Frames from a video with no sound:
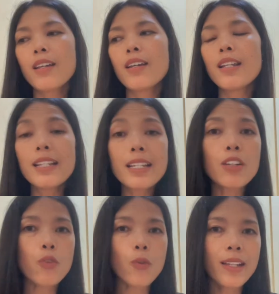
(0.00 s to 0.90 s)
legal
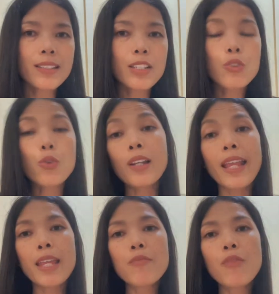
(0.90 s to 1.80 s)
right to
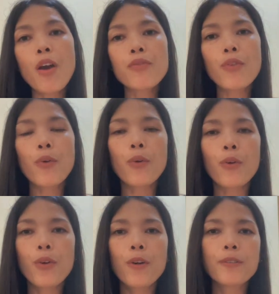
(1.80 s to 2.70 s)
claim
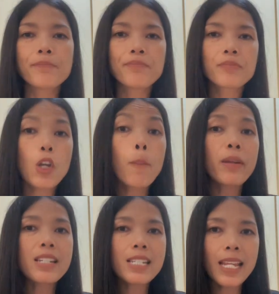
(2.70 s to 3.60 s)
for
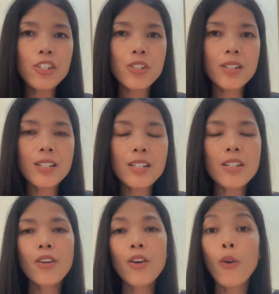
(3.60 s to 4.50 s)
compensation
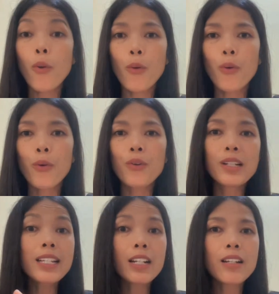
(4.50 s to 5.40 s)
or
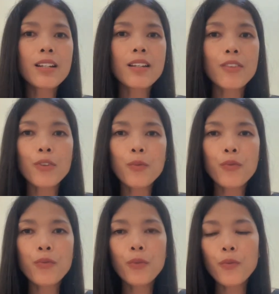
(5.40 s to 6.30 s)
legal
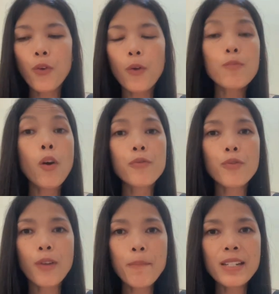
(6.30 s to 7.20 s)
form of
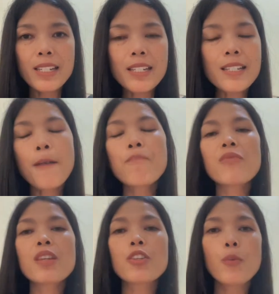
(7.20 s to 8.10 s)
remedies.
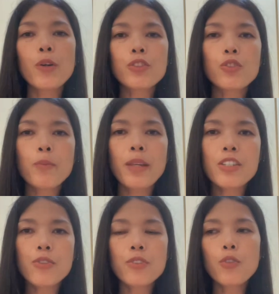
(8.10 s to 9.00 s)
You want to make
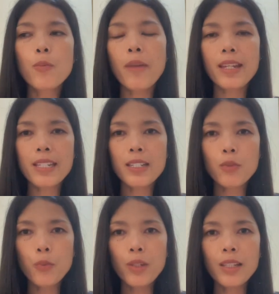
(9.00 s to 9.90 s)
sure you make it
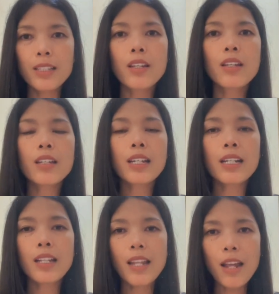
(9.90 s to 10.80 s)
with
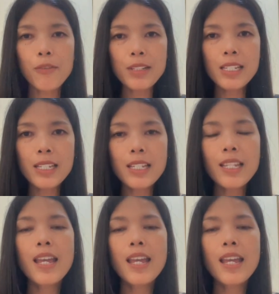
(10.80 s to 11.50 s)
clarity